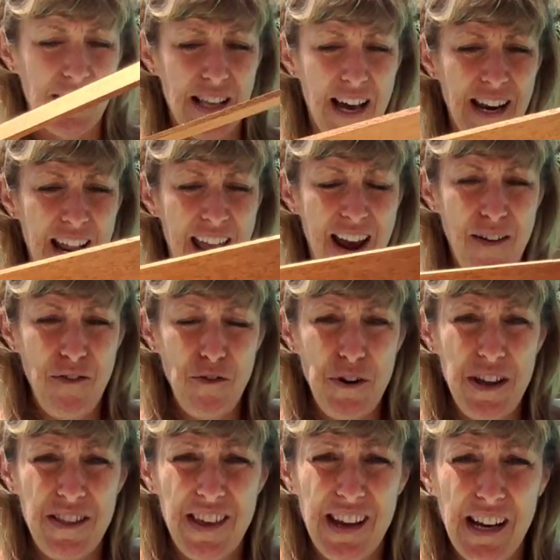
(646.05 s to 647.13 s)
that
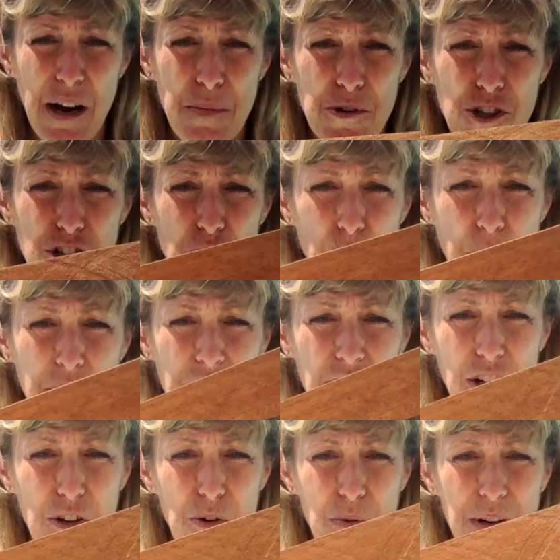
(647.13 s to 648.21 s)
everything I'm showing
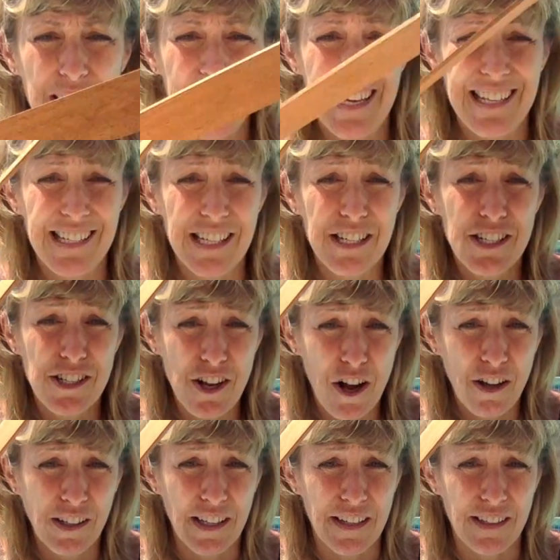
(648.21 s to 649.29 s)
you is a
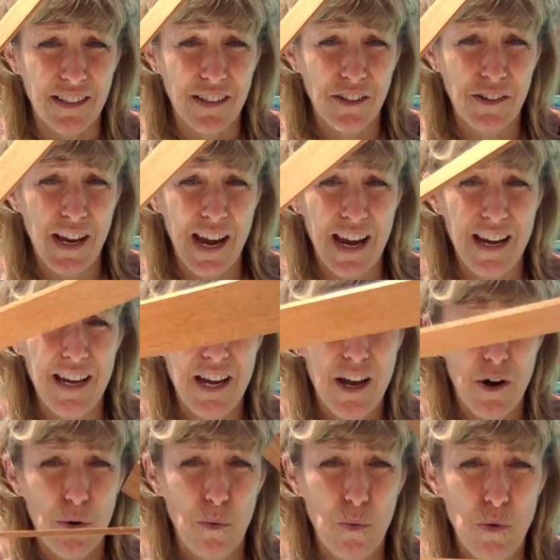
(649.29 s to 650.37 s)
solid, okay?
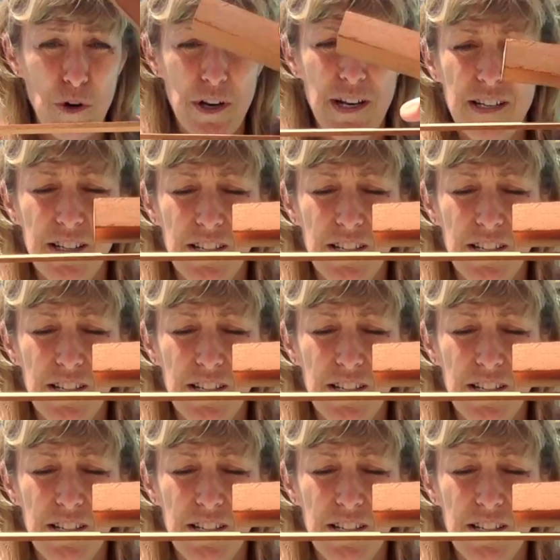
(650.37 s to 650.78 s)
Wood is